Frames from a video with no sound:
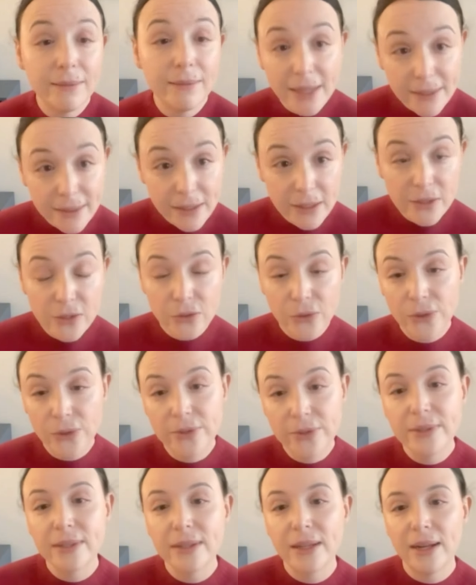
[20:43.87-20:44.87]
data
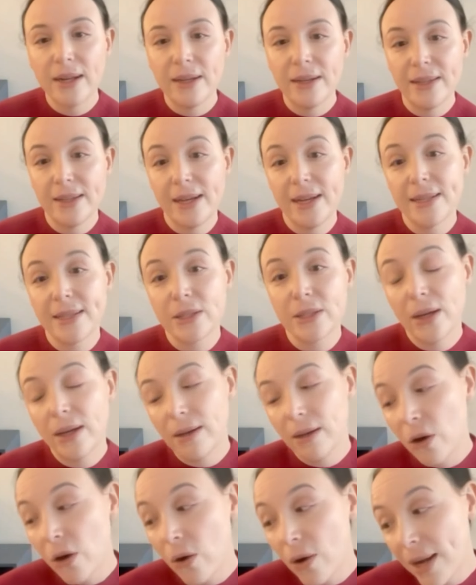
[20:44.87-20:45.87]
source, and it has
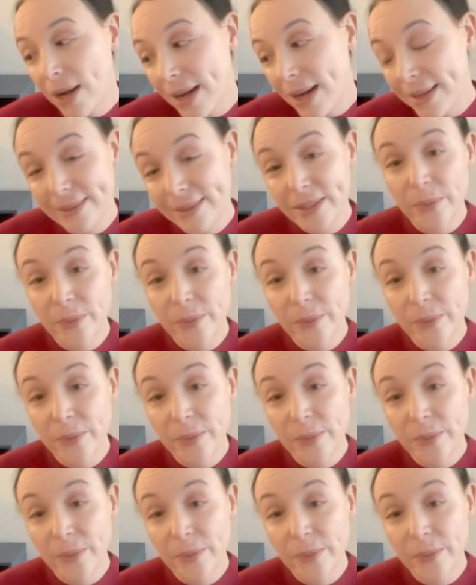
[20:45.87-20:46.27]
a high